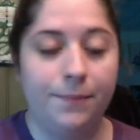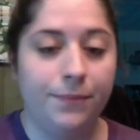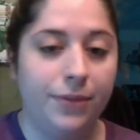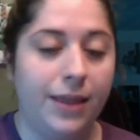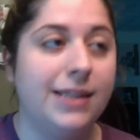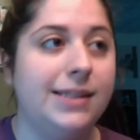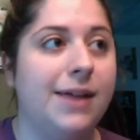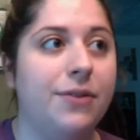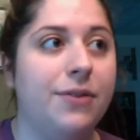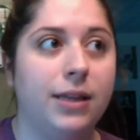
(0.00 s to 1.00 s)
that's
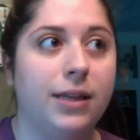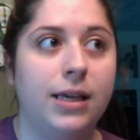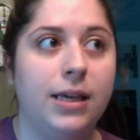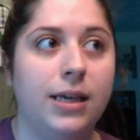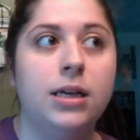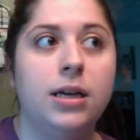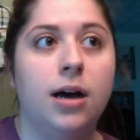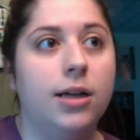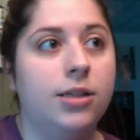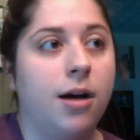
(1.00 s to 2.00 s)
definitely
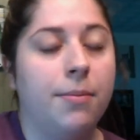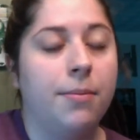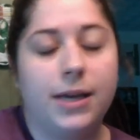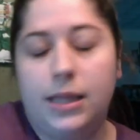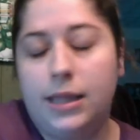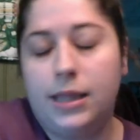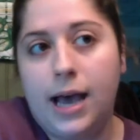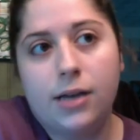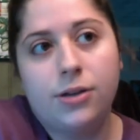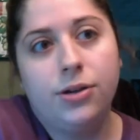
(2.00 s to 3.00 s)
a topic
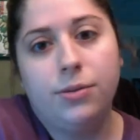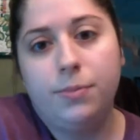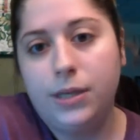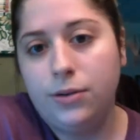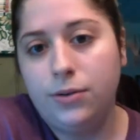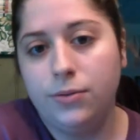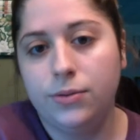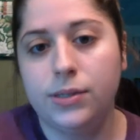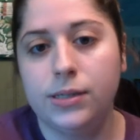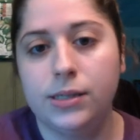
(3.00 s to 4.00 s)
that could be
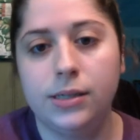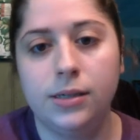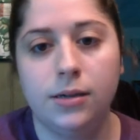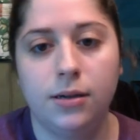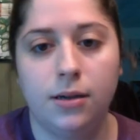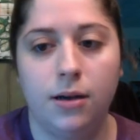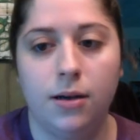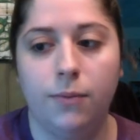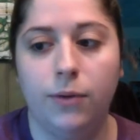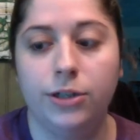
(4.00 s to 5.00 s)
used
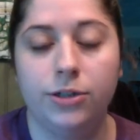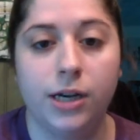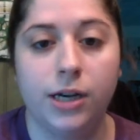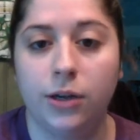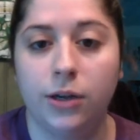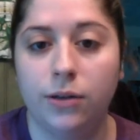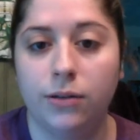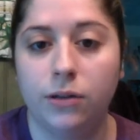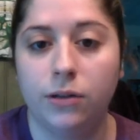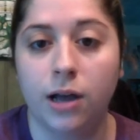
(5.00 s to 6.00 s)
when you're studying
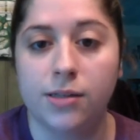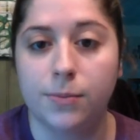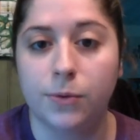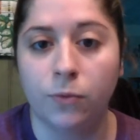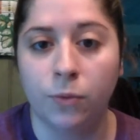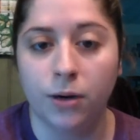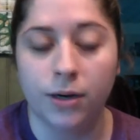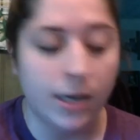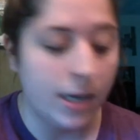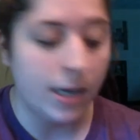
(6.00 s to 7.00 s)
the concept of war.
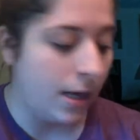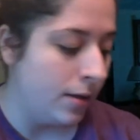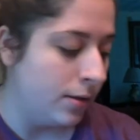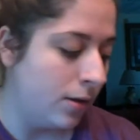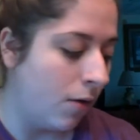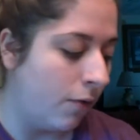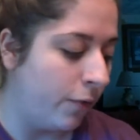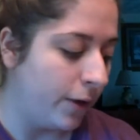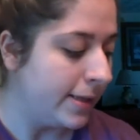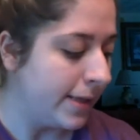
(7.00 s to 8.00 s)
So,
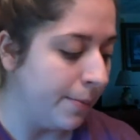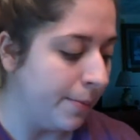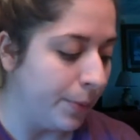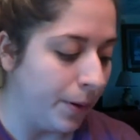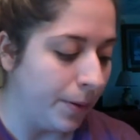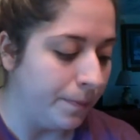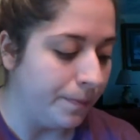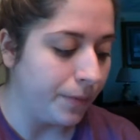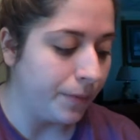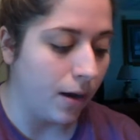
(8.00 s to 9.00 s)
for example,
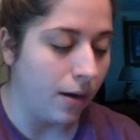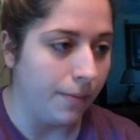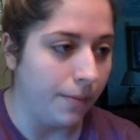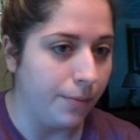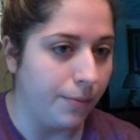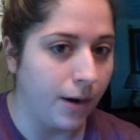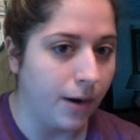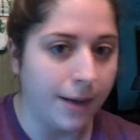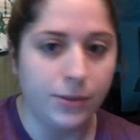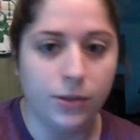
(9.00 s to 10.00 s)

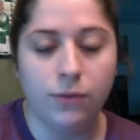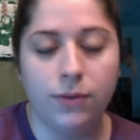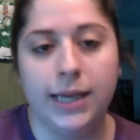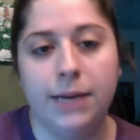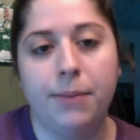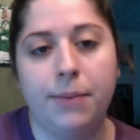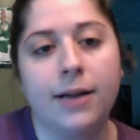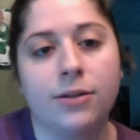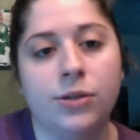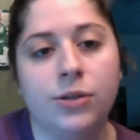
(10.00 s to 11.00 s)
perhaps you could relate it
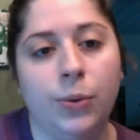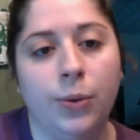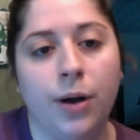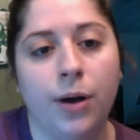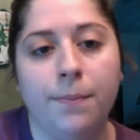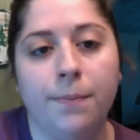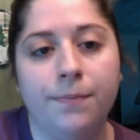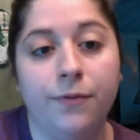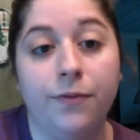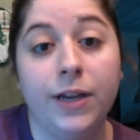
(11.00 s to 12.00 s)
back to
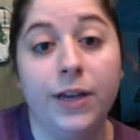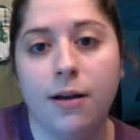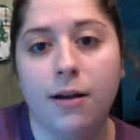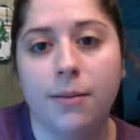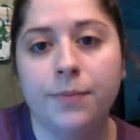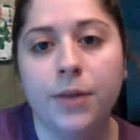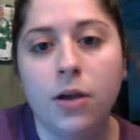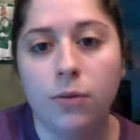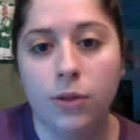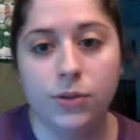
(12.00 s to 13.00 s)
Vietnam,
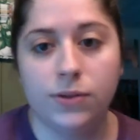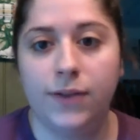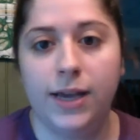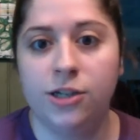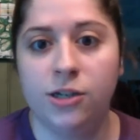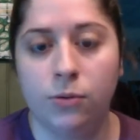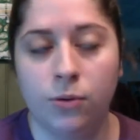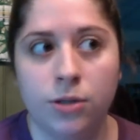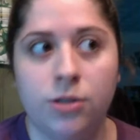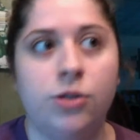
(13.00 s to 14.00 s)
the use of Agent
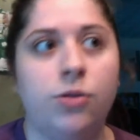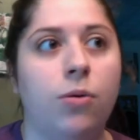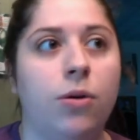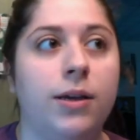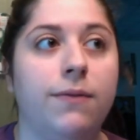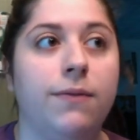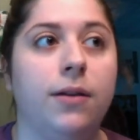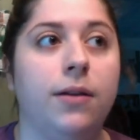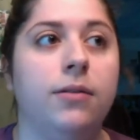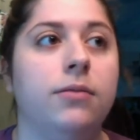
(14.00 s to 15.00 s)
Orange, or
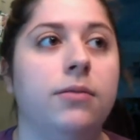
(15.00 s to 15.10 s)
even